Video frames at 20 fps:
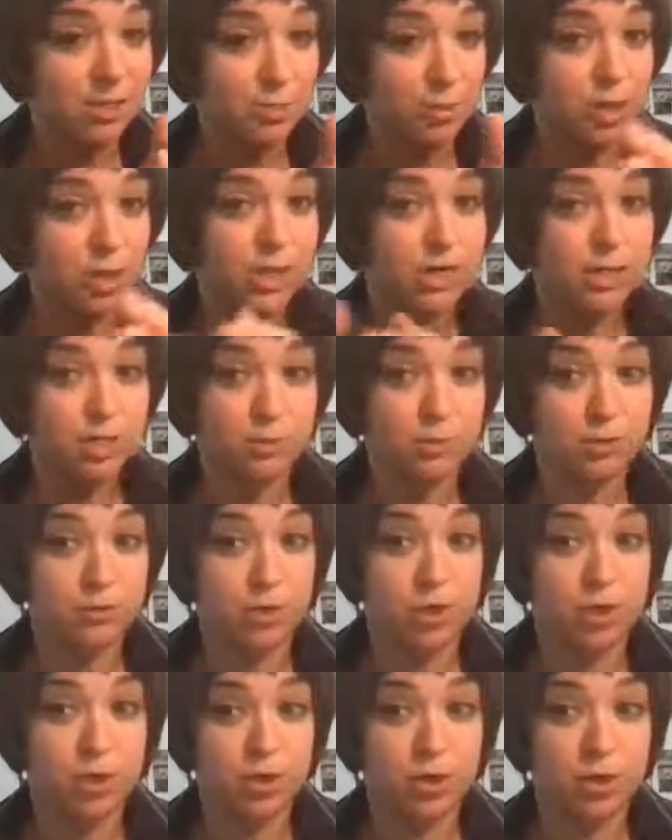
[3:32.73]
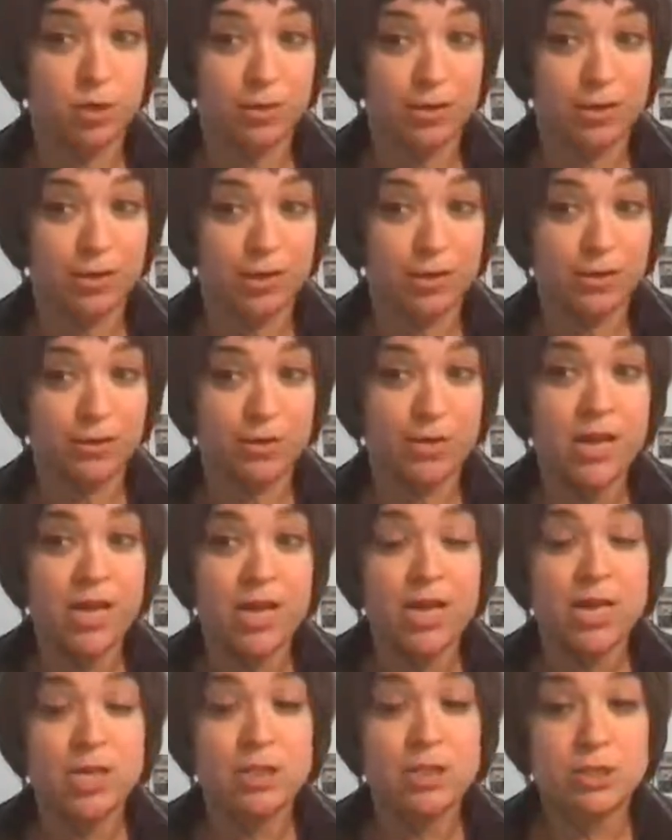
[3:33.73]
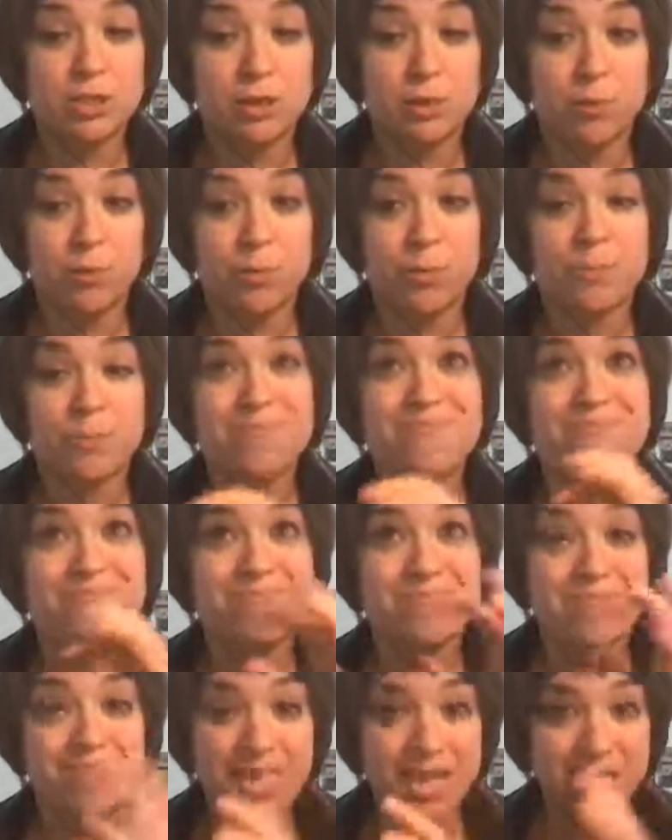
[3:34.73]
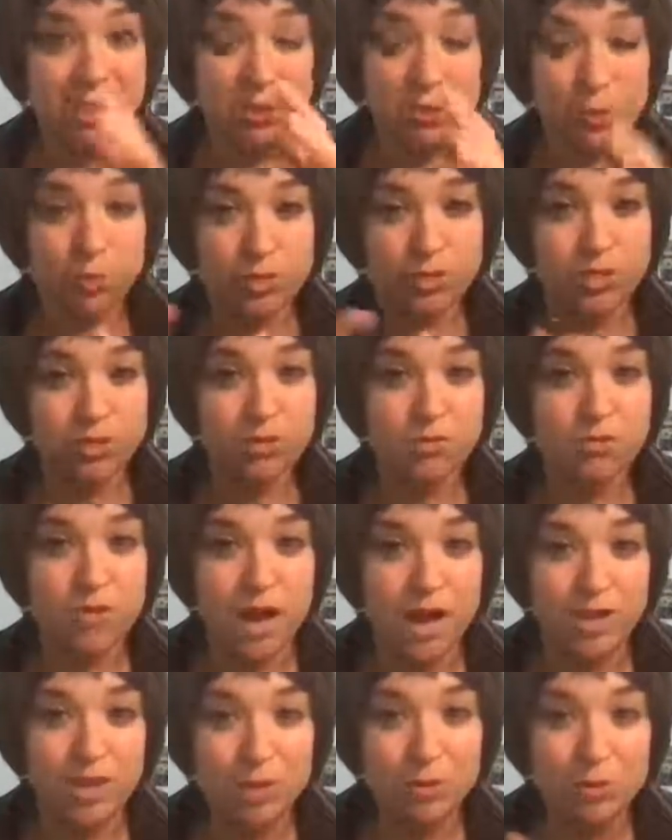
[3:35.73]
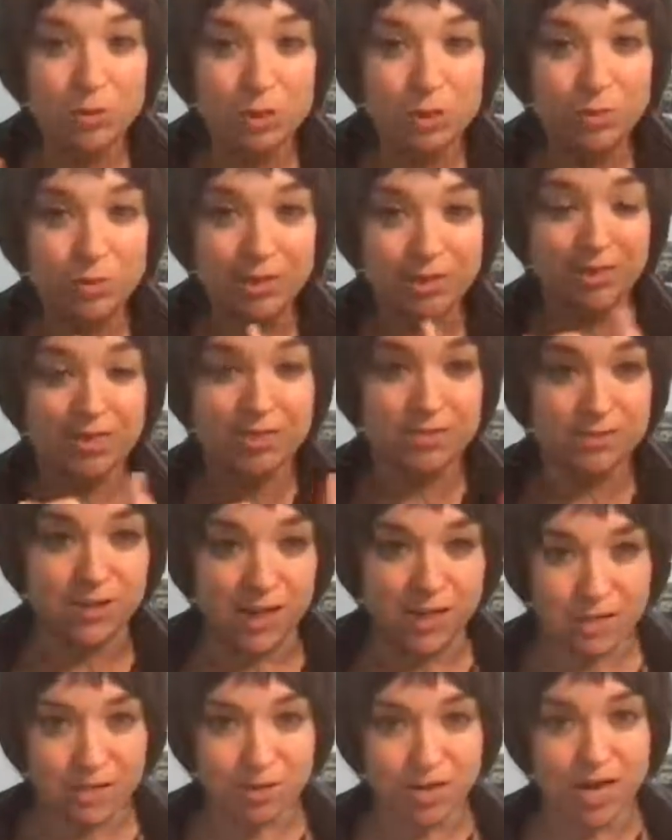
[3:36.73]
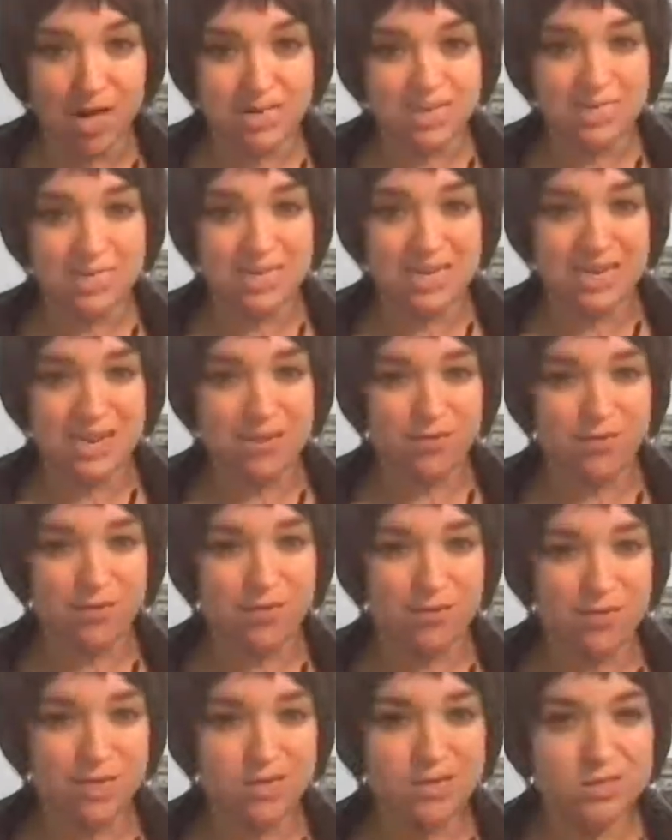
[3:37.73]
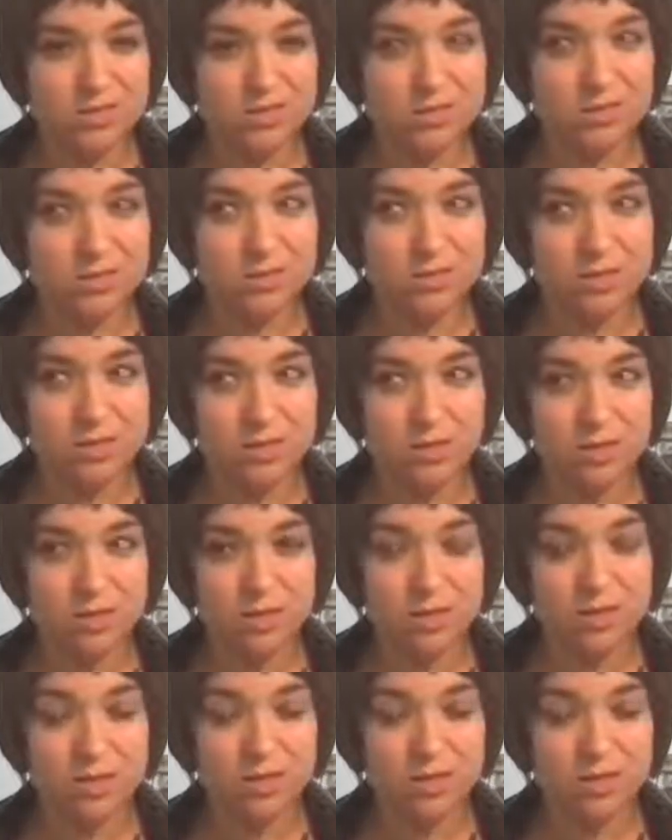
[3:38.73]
This is where customers want to learn about you. So that's what's so valuable about this value content. It feels